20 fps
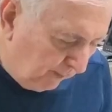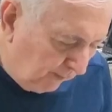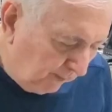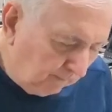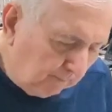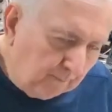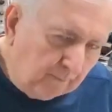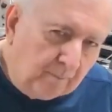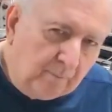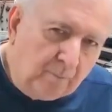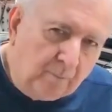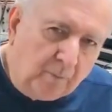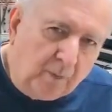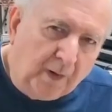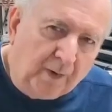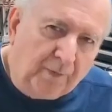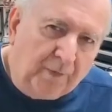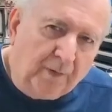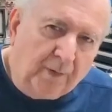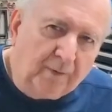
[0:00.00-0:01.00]
But
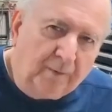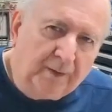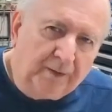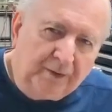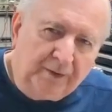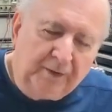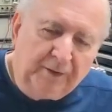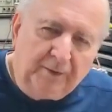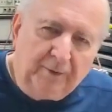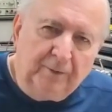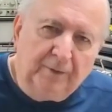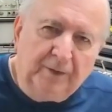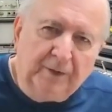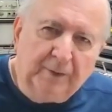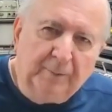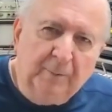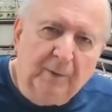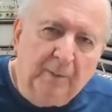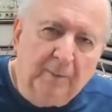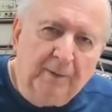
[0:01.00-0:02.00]
I thought let's just do an
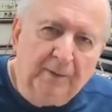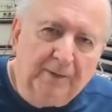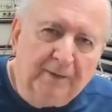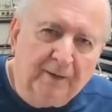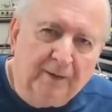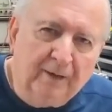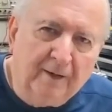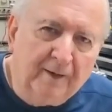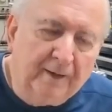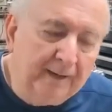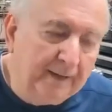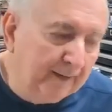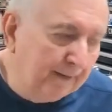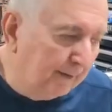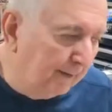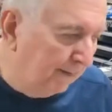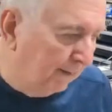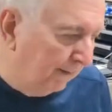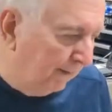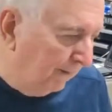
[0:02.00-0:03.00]
experiment
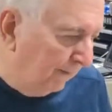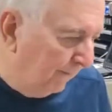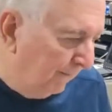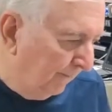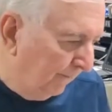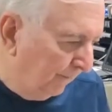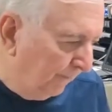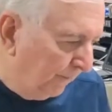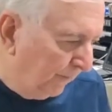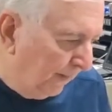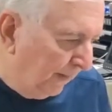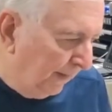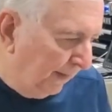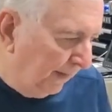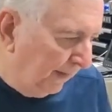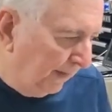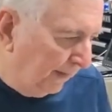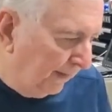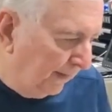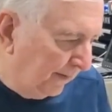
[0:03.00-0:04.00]
tonight,
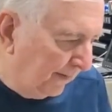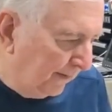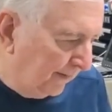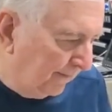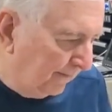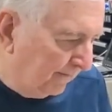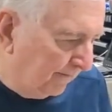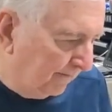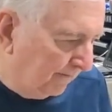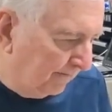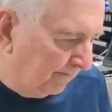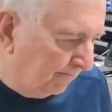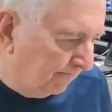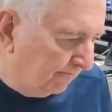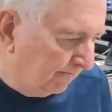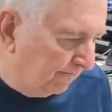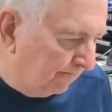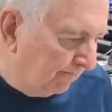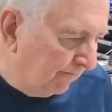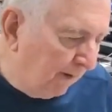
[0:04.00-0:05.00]
and I'm
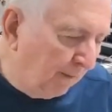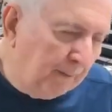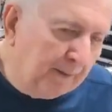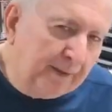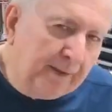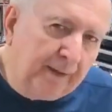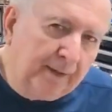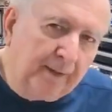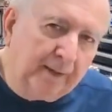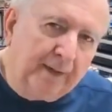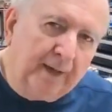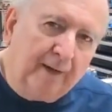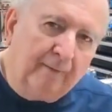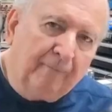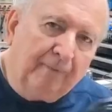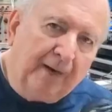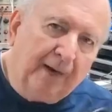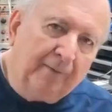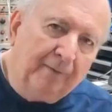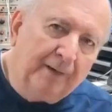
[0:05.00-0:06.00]
going to take a Cat
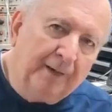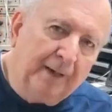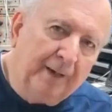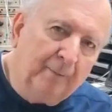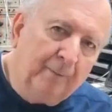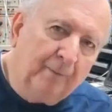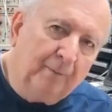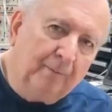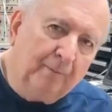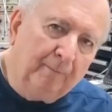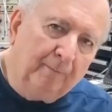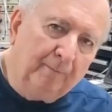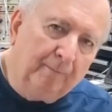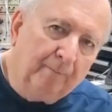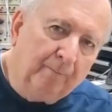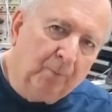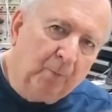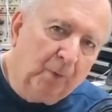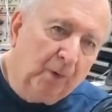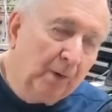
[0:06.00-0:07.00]
5 cable.
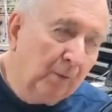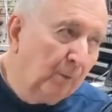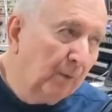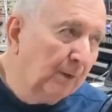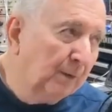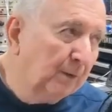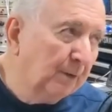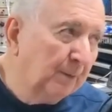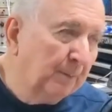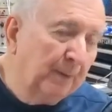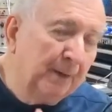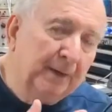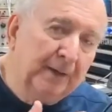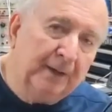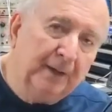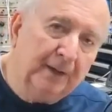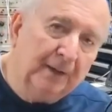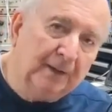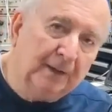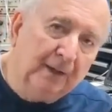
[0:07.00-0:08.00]
We're going to run some speed
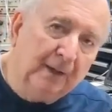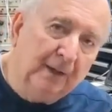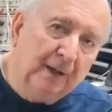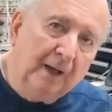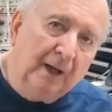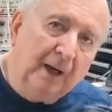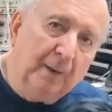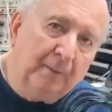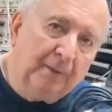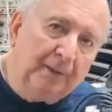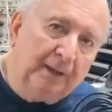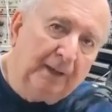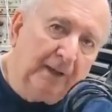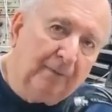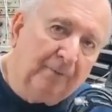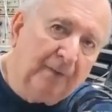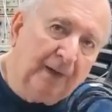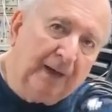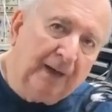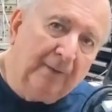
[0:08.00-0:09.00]
tests. I'm going to take
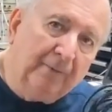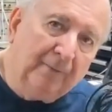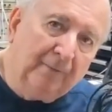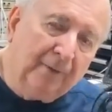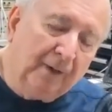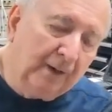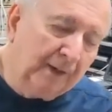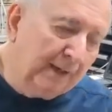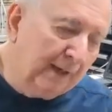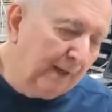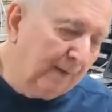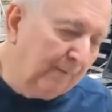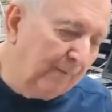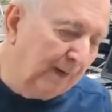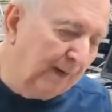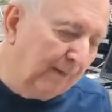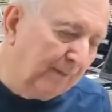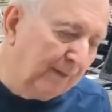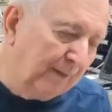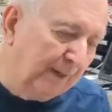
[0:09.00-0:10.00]
a Cat
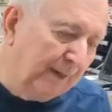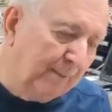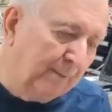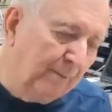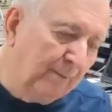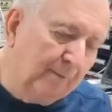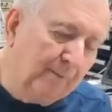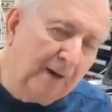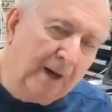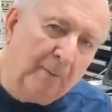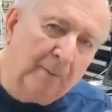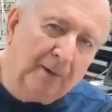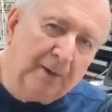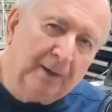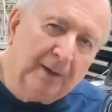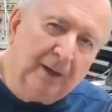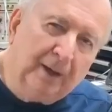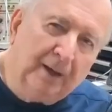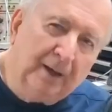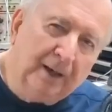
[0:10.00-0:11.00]
5 cable. I'm going
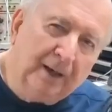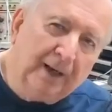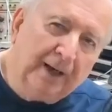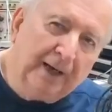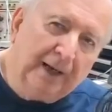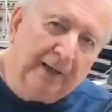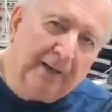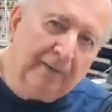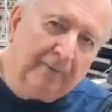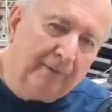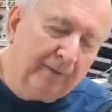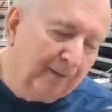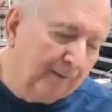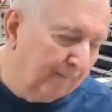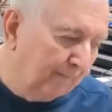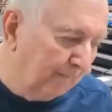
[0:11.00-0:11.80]
to cut it in half.